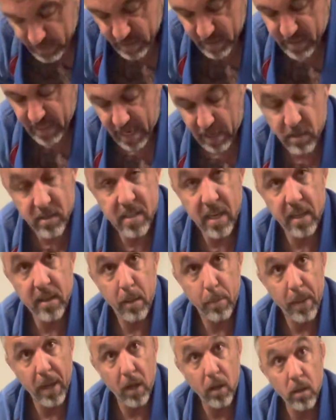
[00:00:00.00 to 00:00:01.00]
this outside
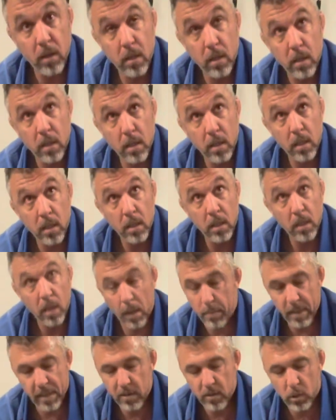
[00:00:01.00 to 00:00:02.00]
lapel. I
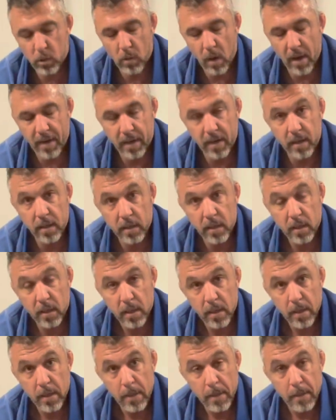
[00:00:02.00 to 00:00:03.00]
mean carotid.
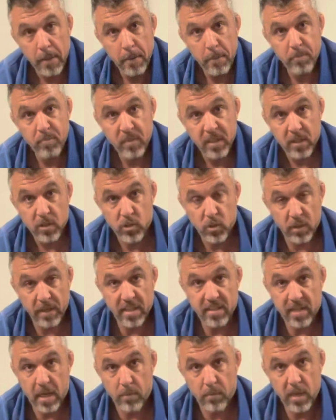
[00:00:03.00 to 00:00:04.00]
So
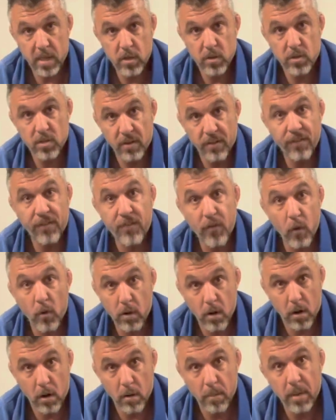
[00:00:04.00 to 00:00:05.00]
anytime we use a
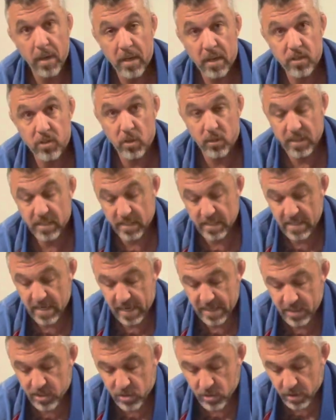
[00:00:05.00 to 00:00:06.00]
forearm, it's always
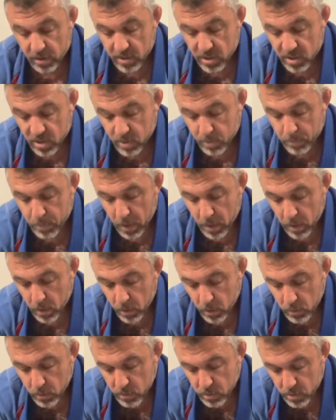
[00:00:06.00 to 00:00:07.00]
nice to
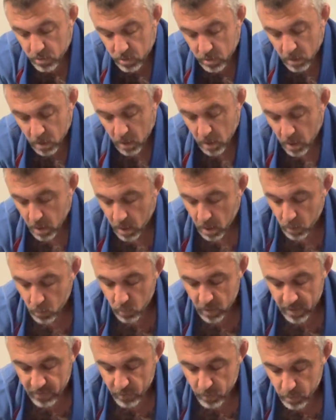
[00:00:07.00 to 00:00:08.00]
expose. And
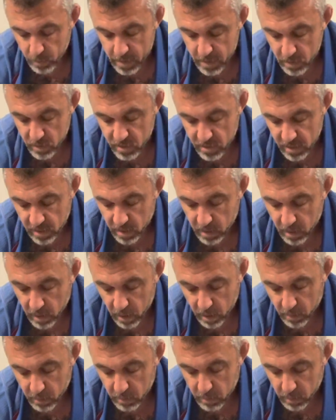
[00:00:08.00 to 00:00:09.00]
whenever we're using
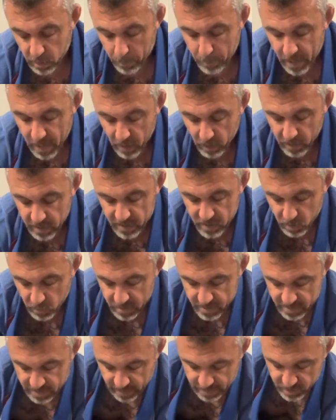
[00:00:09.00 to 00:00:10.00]
a lapel, it's
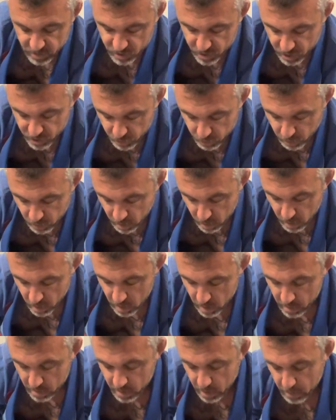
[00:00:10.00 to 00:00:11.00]
always nice to
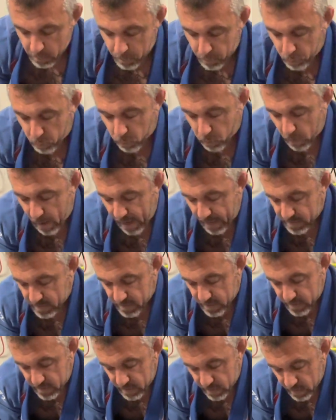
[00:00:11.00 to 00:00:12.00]

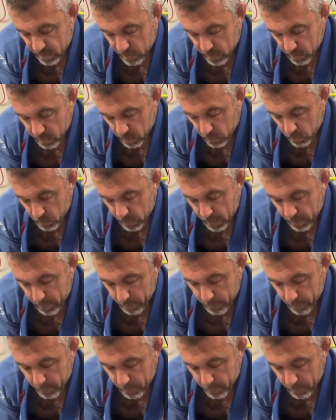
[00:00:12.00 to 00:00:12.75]
compress, okay?